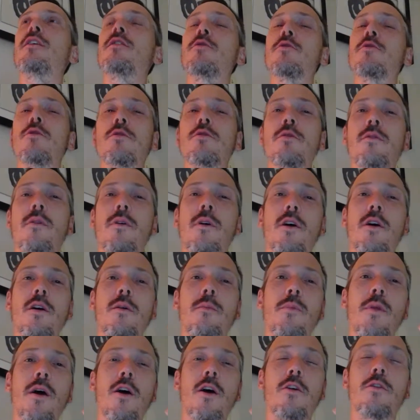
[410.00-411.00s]

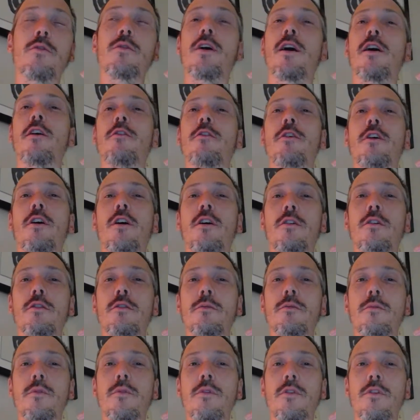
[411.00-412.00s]

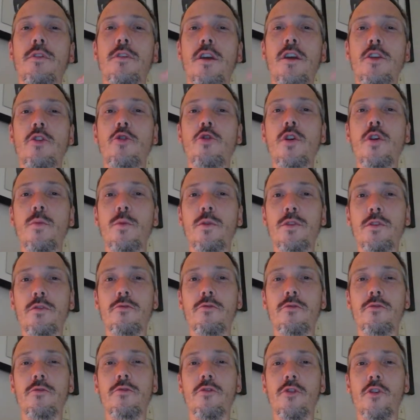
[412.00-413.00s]
I'll set you up with a
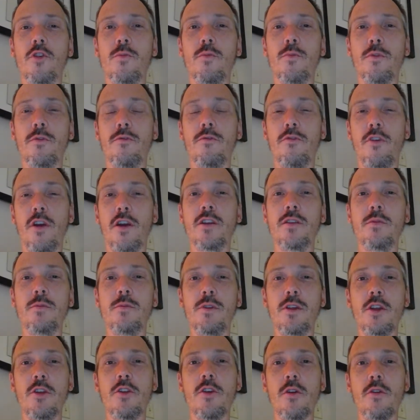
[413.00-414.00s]
group of
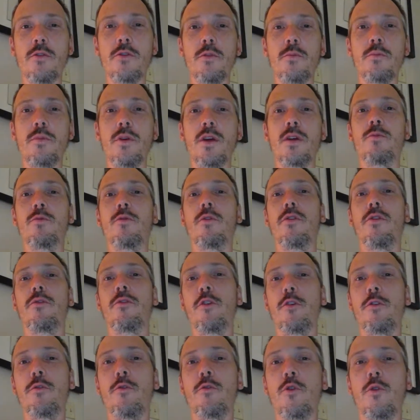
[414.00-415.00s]
randomly chosen people,
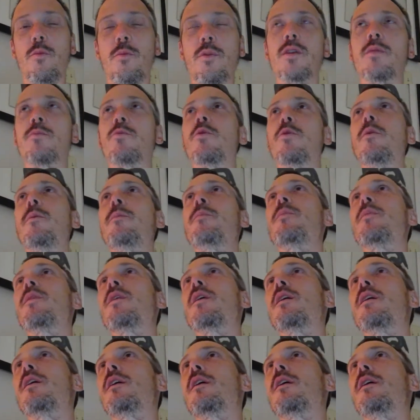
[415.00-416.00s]
3 or 4 people,
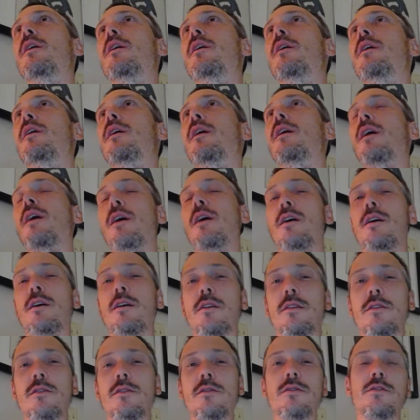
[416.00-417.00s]

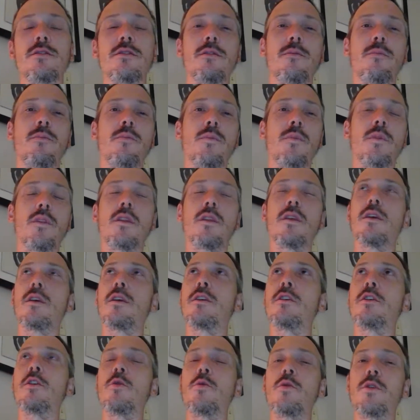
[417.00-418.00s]
and
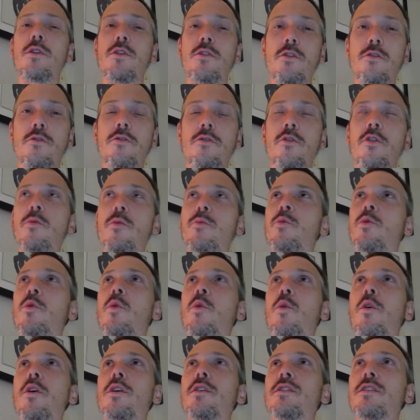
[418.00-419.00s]
you and your group will
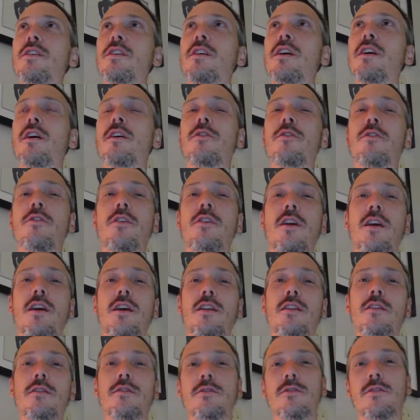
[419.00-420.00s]
work together
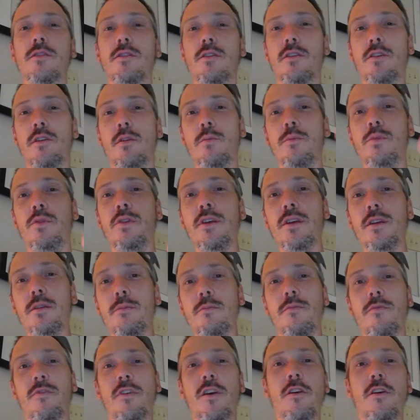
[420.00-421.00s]
and
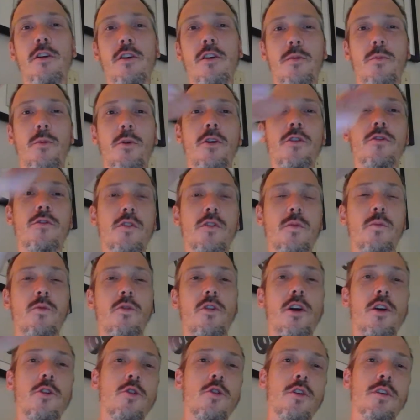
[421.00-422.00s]
complete various parts of the
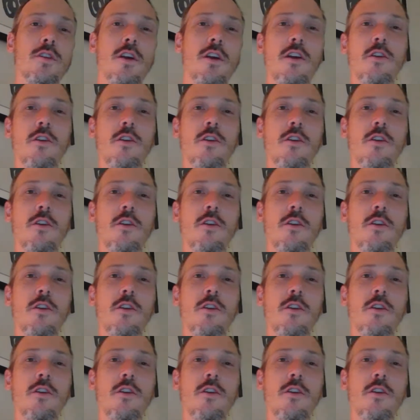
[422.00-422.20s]
project